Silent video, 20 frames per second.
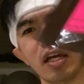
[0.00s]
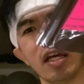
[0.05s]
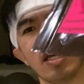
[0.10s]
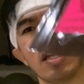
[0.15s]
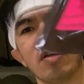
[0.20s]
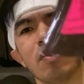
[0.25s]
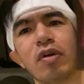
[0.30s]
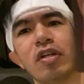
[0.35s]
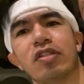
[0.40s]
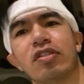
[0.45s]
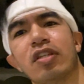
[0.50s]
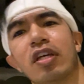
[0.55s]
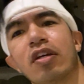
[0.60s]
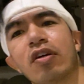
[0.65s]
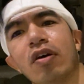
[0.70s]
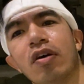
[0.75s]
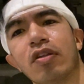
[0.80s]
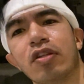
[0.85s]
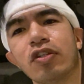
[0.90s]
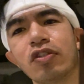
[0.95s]
Anyways, they
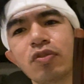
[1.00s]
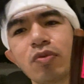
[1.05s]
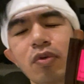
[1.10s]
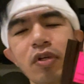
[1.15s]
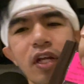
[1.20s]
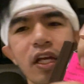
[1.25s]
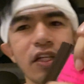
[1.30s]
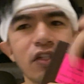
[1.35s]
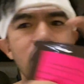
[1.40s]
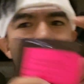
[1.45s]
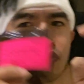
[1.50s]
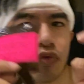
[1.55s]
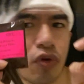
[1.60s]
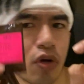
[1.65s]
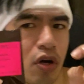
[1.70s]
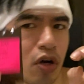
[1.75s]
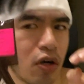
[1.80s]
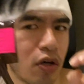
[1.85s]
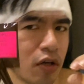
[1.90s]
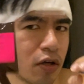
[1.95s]
call this one a
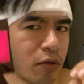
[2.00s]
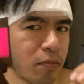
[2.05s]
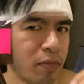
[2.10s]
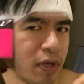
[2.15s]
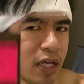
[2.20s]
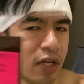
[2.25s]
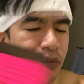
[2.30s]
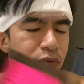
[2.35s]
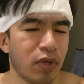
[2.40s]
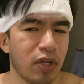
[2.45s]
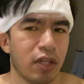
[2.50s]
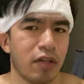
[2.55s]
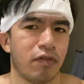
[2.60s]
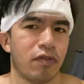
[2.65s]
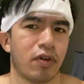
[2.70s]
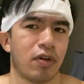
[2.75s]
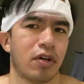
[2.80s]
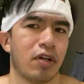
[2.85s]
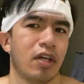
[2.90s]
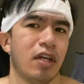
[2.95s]
strong pain
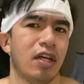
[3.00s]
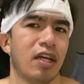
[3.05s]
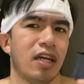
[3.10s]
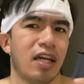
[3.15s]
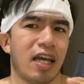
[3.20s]
reliever,